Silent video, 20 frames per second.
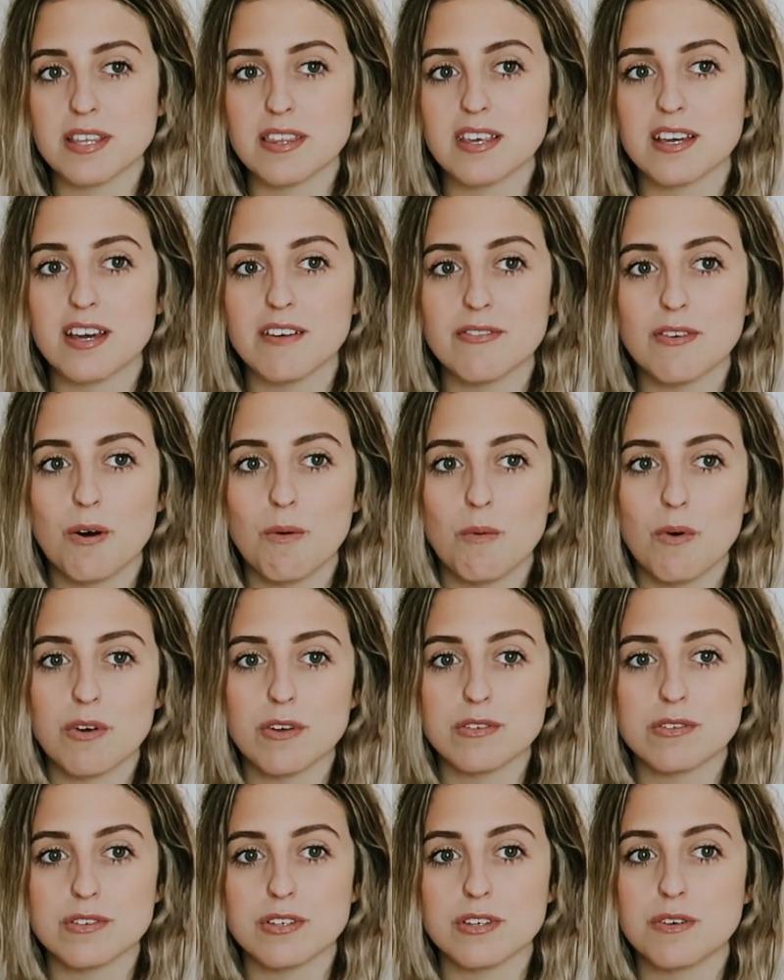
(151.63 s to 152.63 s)
I think I've got one
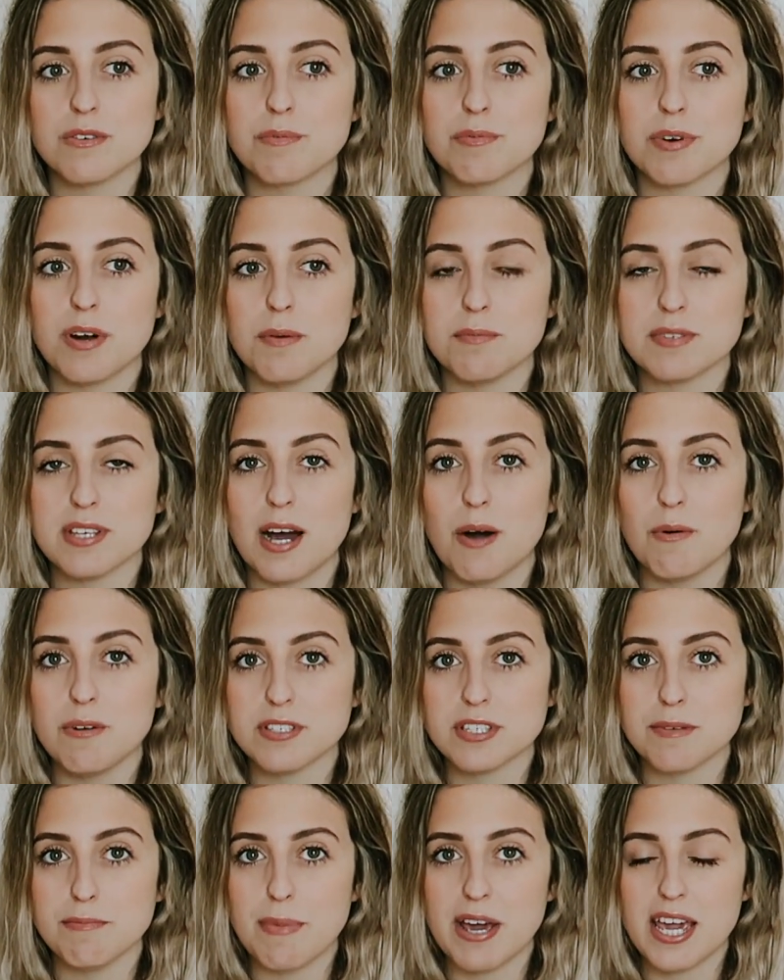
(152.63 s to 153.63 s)
or two props that I
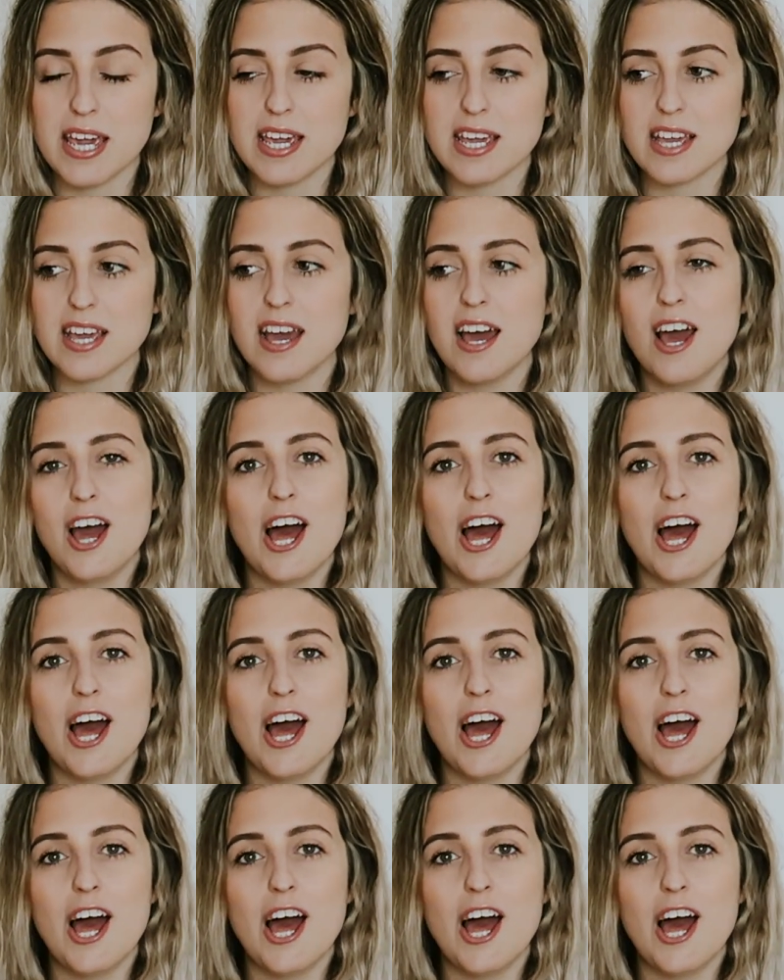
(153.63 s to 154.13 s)
want to make